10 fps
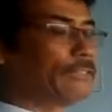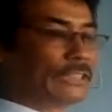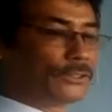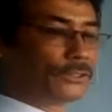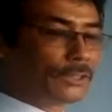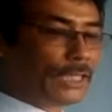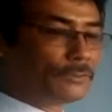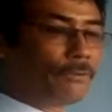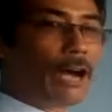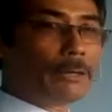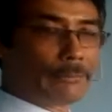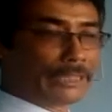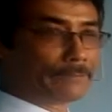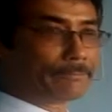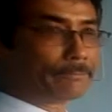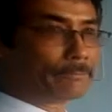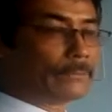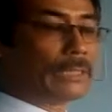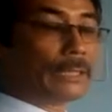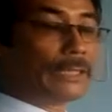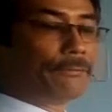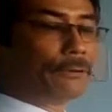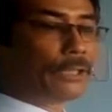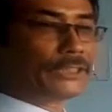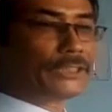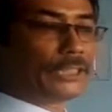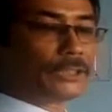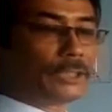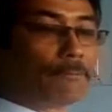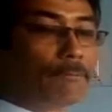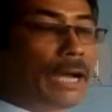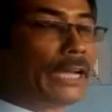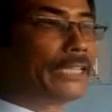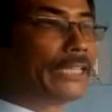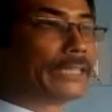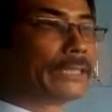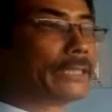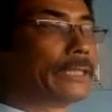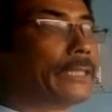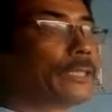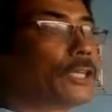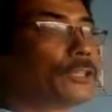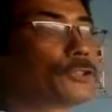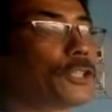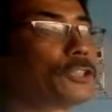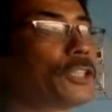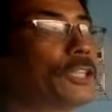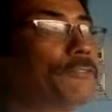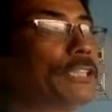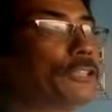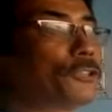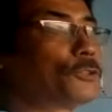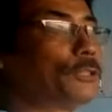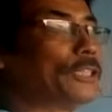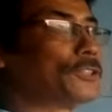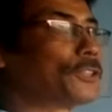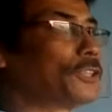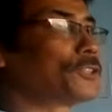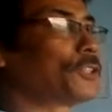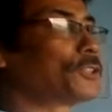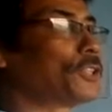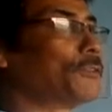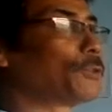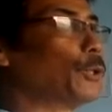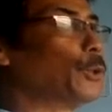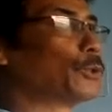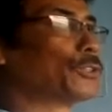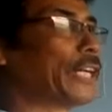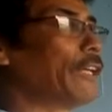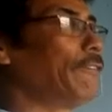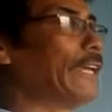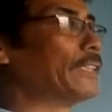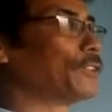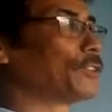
such as farming, deforestation, mining, construction of industries, construction of roads, railways,